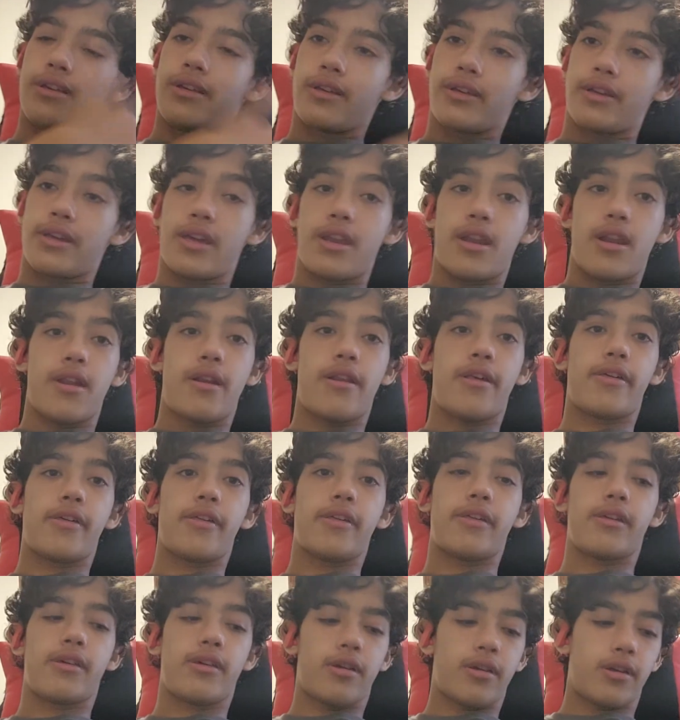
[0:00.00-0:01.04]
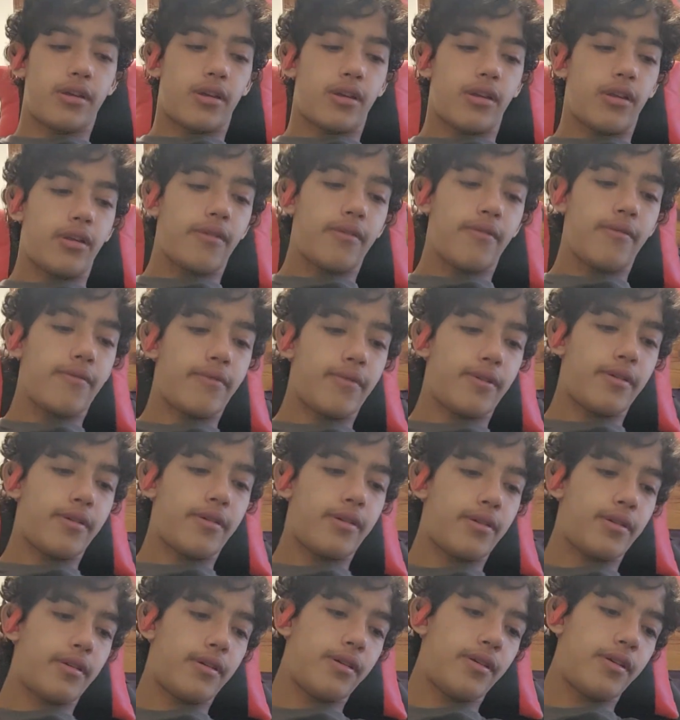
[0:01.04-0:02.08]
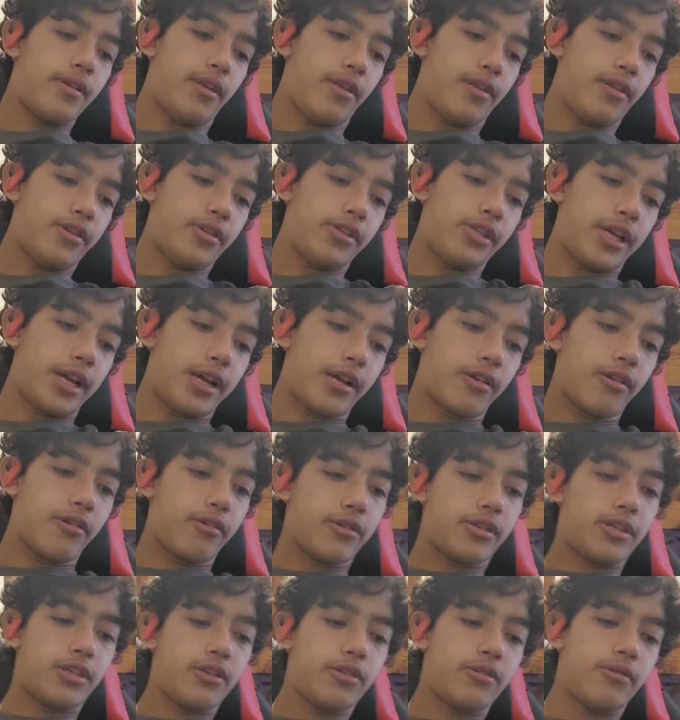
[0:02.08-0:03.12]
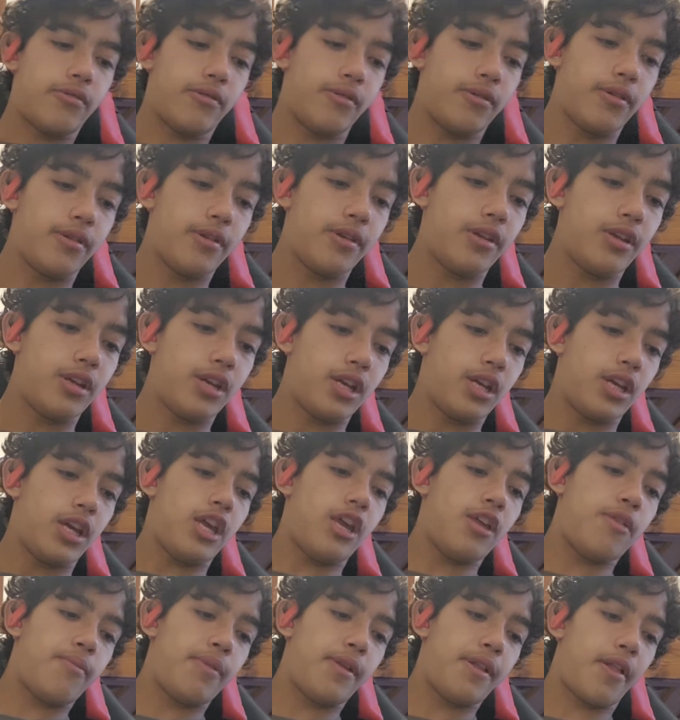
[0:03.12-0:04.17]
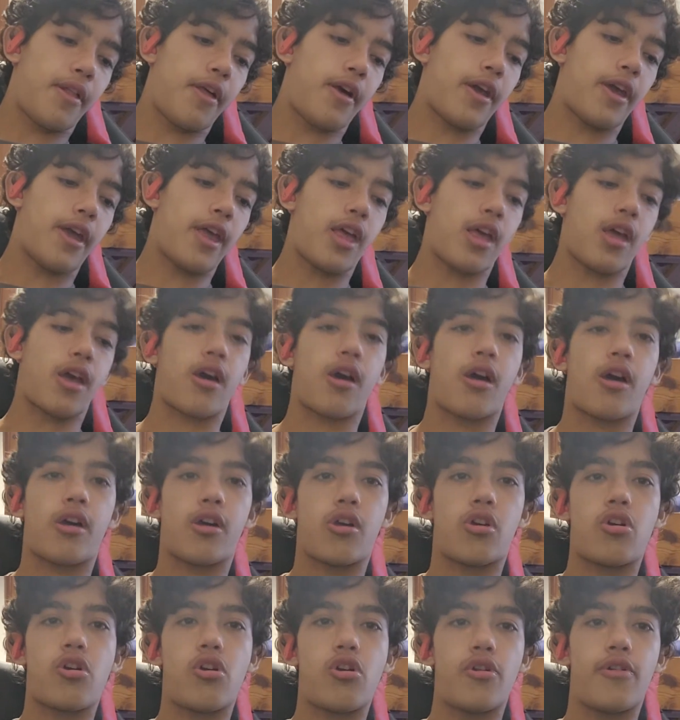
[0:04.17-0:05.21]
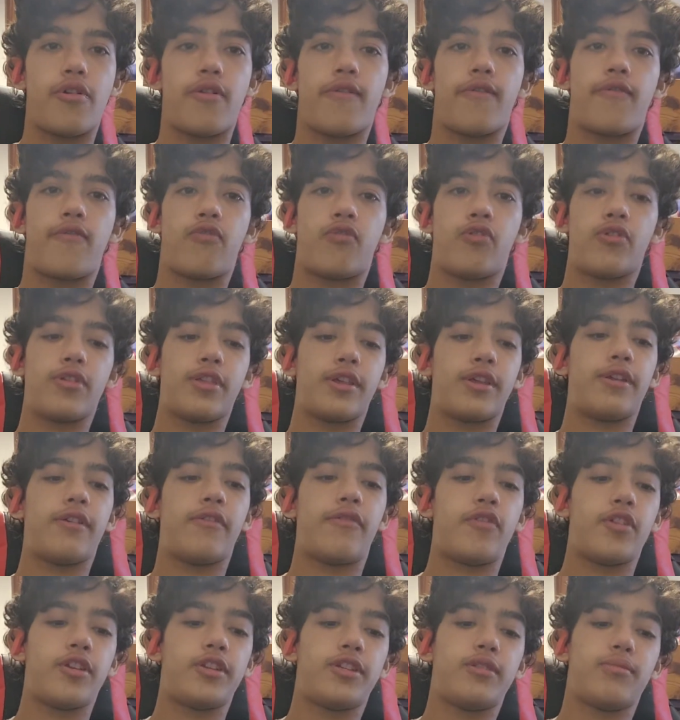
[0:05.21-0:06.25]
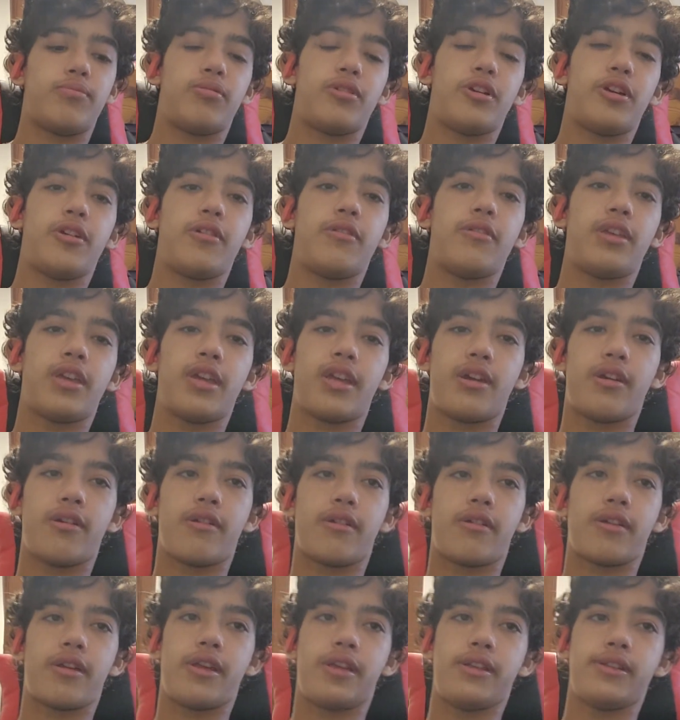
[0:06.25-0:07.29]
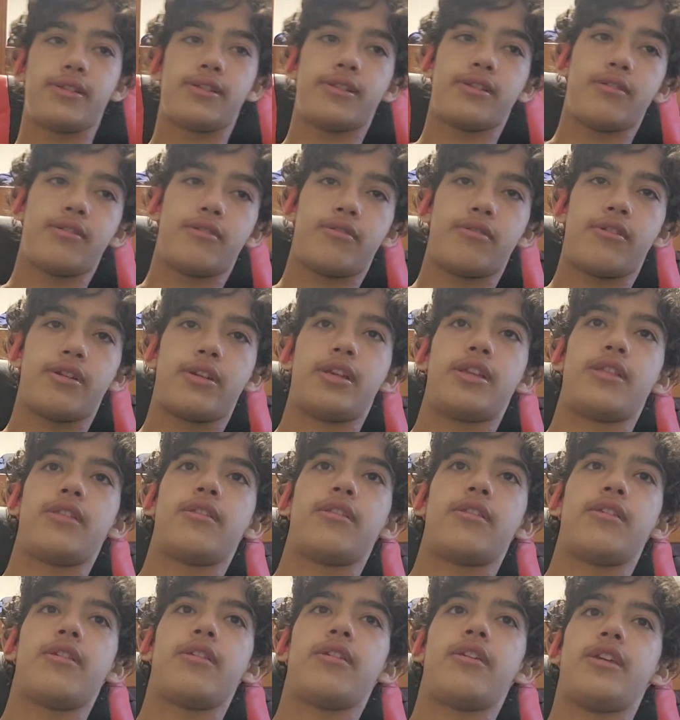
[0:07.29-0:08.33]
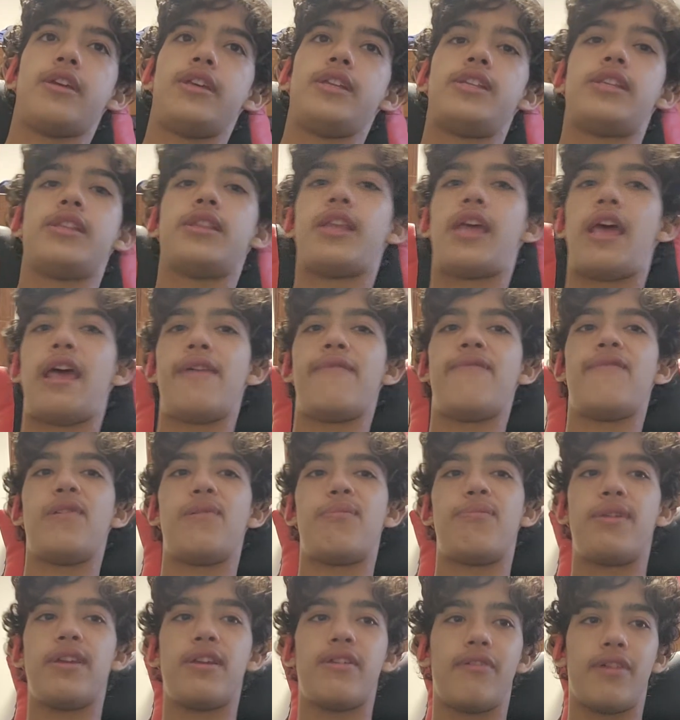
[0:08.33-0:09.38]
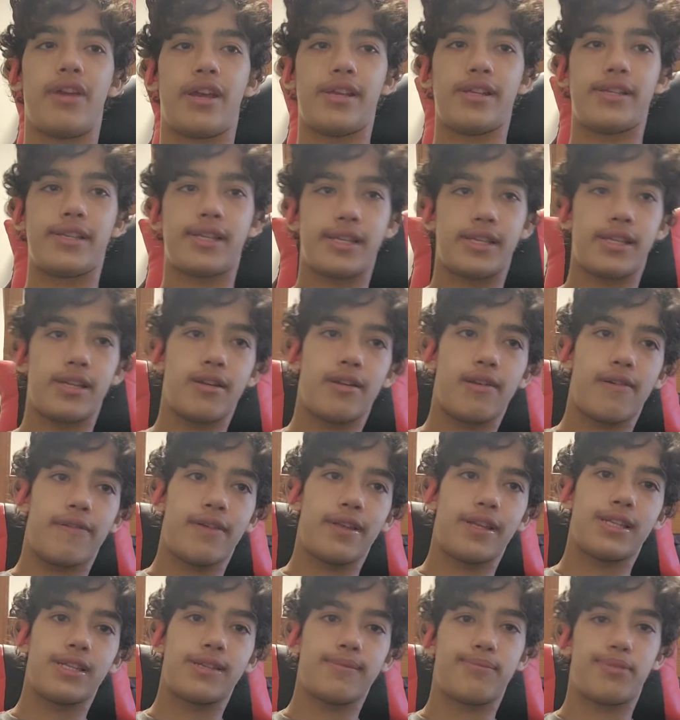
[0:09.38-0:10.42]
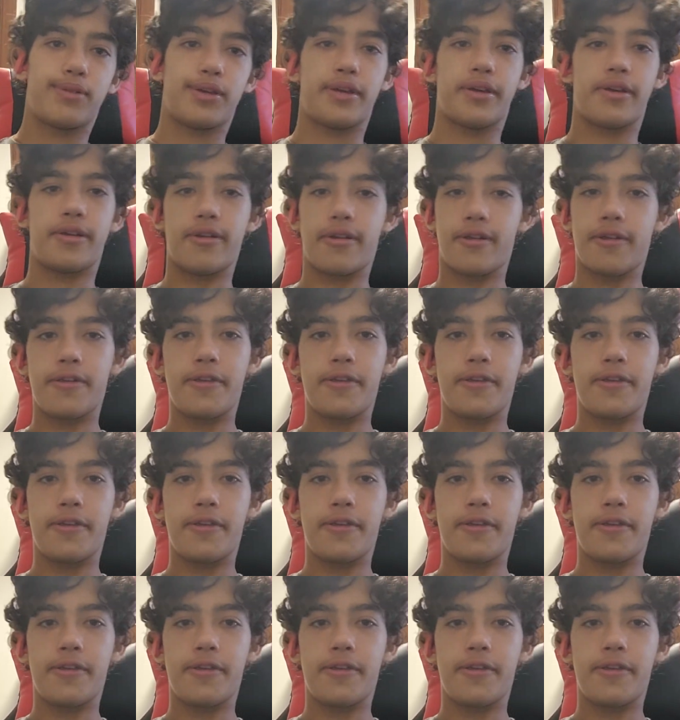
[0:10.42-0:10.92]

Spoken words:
get another sack or two, he'd be looking good for the Defensive Player of the Year. He's in the MVP race as a defensive player.